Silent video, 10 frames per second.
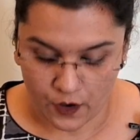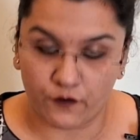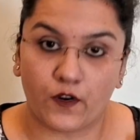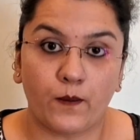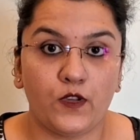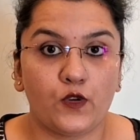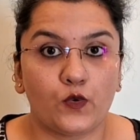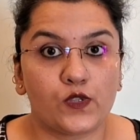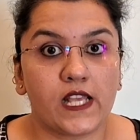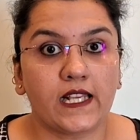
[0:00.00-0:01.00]
from
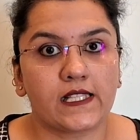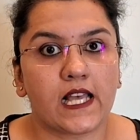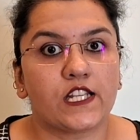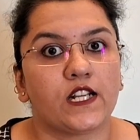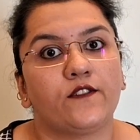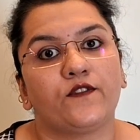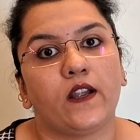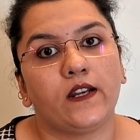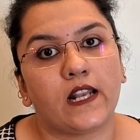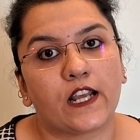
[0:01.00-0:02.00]
using such
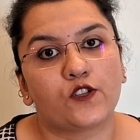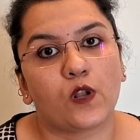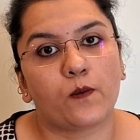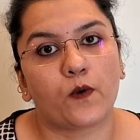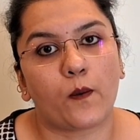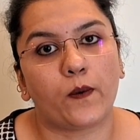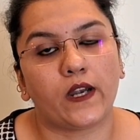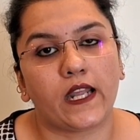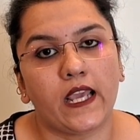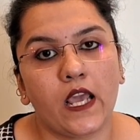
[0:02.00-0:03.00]
intellectual
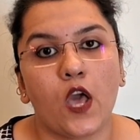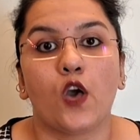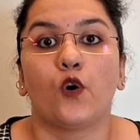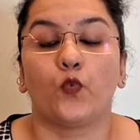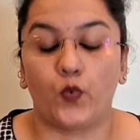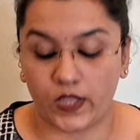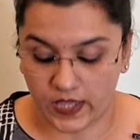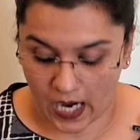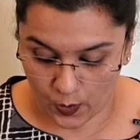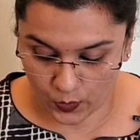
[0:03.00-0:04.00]
property
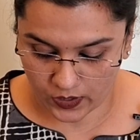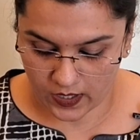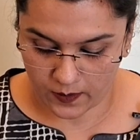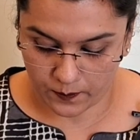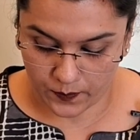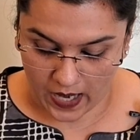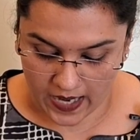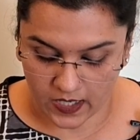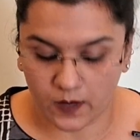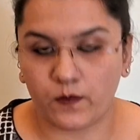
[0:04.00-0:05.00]
without
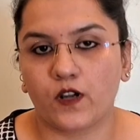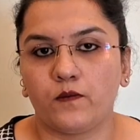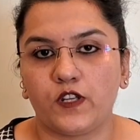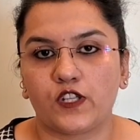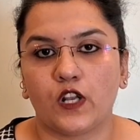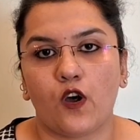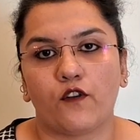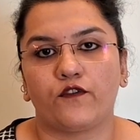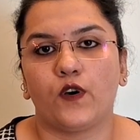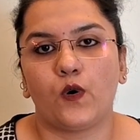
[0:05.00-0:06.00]
prior permission
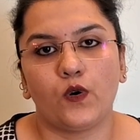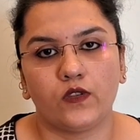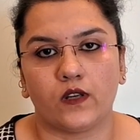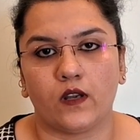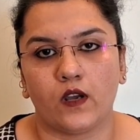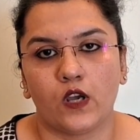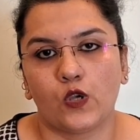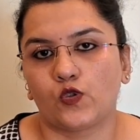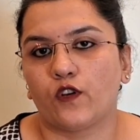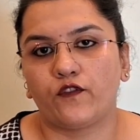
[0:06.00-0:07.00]
of the owner.
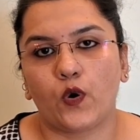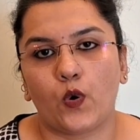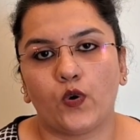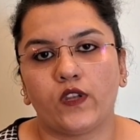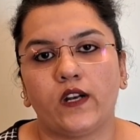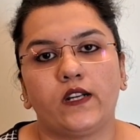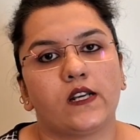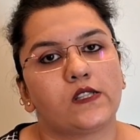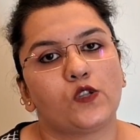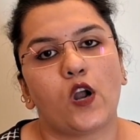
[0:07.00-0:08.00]
So if the owner
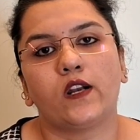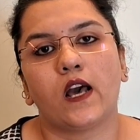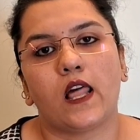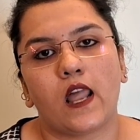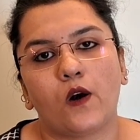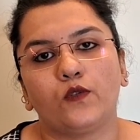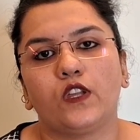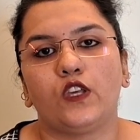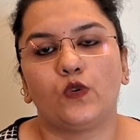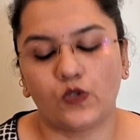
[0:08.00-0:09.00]
does not allow
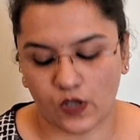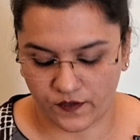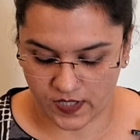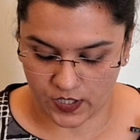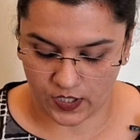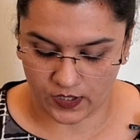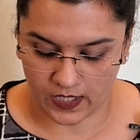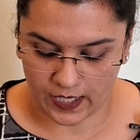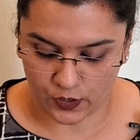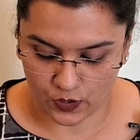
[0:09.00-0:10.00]
the use of such
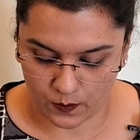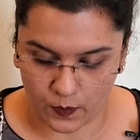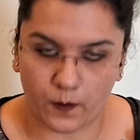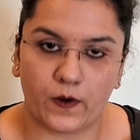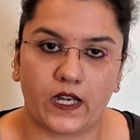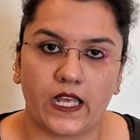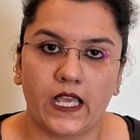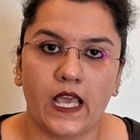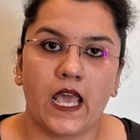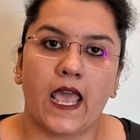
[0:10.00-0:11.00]
intellectual property,